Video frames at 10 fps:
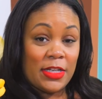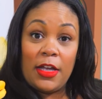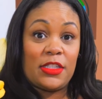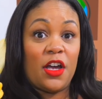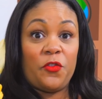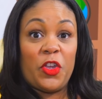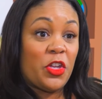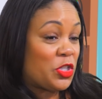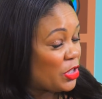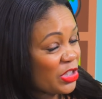Duck Duck
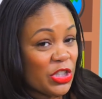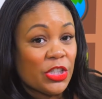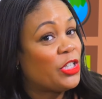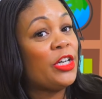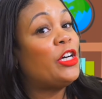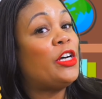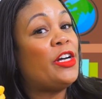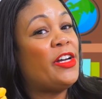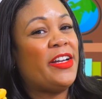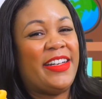feels
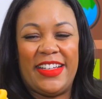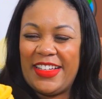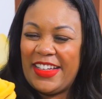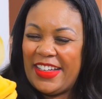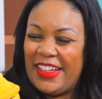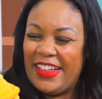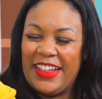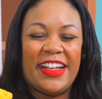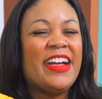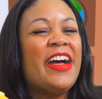good.
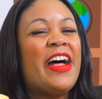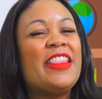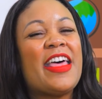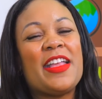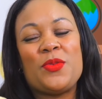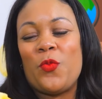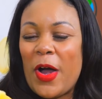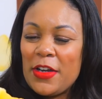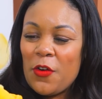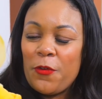That's
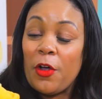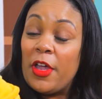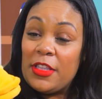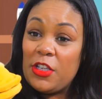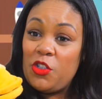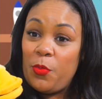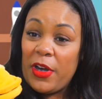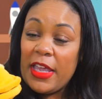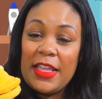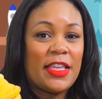wonderful. Did you
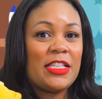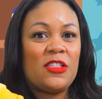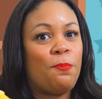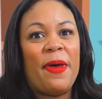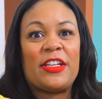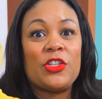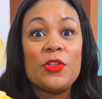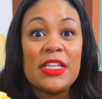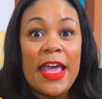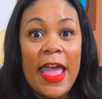bring anything special
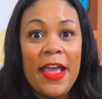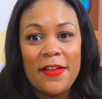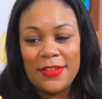today?